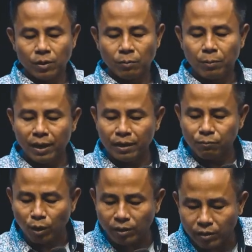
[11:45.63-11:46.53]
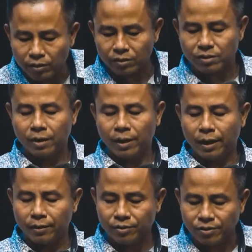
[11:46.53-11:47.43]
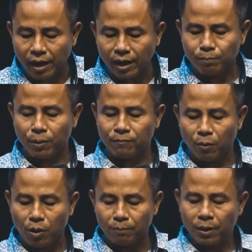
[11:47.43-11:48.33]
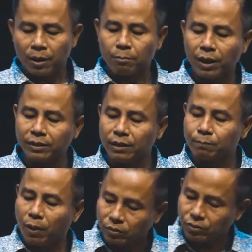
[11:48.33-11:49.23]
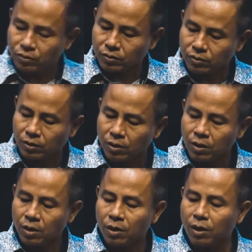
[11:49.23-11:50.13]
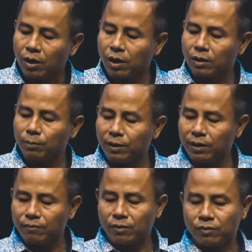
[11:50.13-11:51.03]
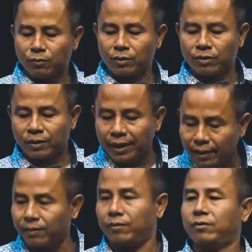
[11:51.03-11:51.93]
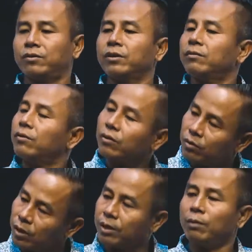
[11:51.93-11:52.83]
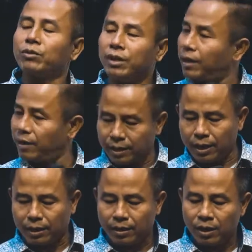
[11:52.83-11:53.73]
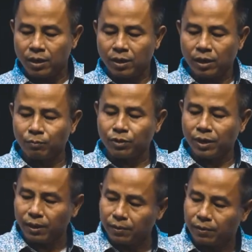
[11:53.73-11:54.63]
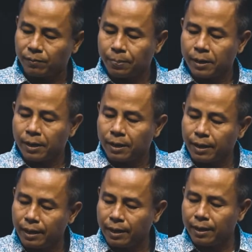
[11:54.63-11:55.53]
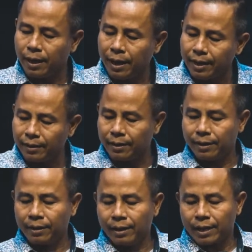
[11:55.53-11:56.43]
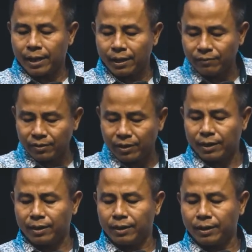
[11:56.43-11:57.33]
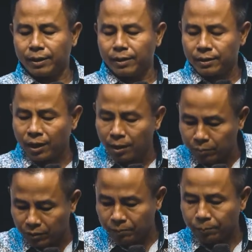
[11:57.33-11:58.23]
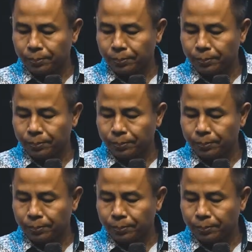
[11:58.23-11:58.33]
Many wonders and signs performed by the apostles. All the believers were together. See, they come together again. Come together and had everything in common.